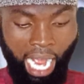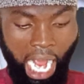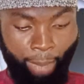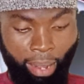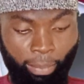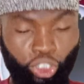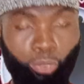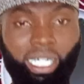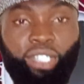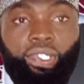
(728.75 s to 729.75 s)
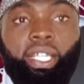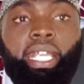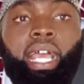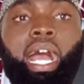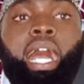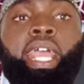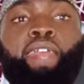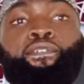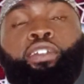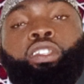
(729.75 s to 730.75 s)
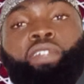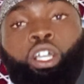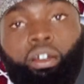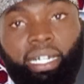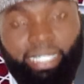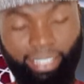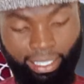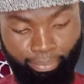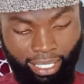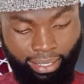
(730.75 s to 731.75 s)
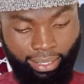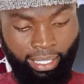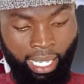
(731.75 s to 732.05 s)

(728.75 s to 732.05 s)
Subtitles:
amam al-jumal as-sahiha, in front of the correct statement,